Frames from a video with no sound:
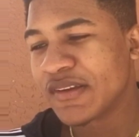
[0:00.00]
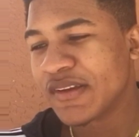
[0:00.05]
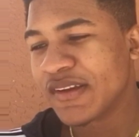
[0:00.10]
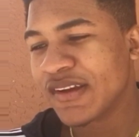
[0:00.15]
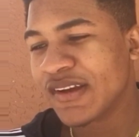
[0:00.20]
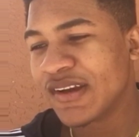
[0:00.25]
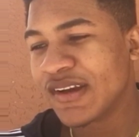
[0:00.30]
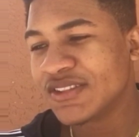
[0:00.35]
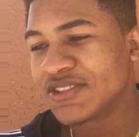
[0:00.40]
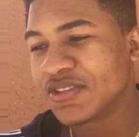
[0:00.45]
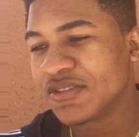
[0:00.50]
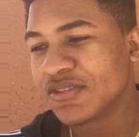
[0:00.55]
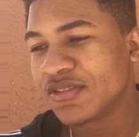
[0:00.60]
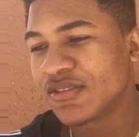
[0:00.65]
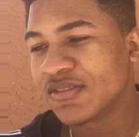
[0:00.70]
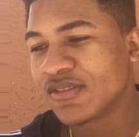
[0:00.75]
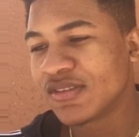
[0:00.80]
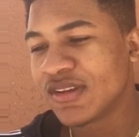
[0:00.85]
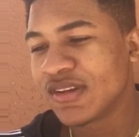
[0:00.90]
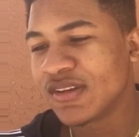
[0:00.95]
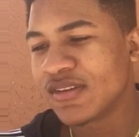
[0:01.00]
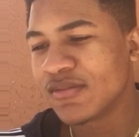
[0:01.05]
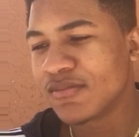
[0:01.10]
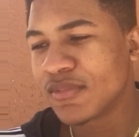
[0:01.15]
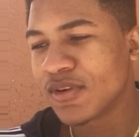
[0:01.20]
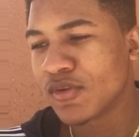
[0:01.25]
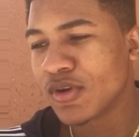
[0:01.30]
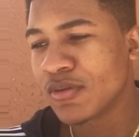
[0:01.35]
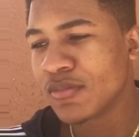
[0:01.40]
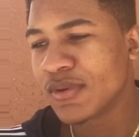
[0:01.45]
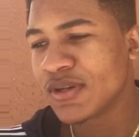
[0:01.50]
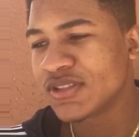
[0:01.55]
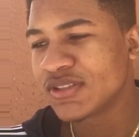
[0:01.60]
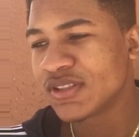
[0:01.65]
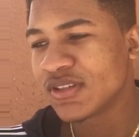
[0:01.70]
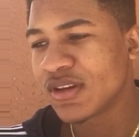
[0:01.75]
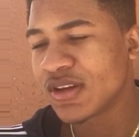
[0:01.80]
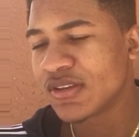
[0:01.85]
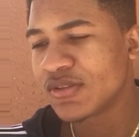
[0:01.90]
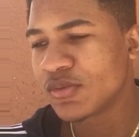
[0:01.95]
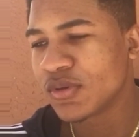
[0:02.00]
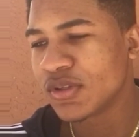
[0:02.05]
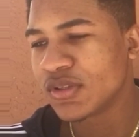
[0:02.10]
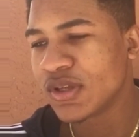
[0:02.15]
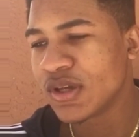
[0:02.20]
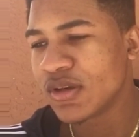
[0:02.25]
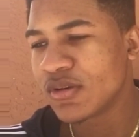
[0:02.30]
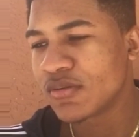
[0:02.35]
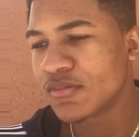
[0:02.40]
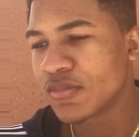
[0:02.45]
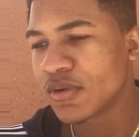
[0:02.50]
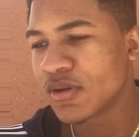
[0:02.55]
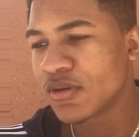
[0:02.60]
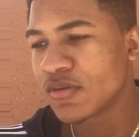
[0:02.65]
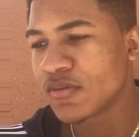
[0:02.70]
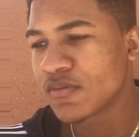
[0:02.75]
Alright, so, bro, why am I shit all the way down, bro?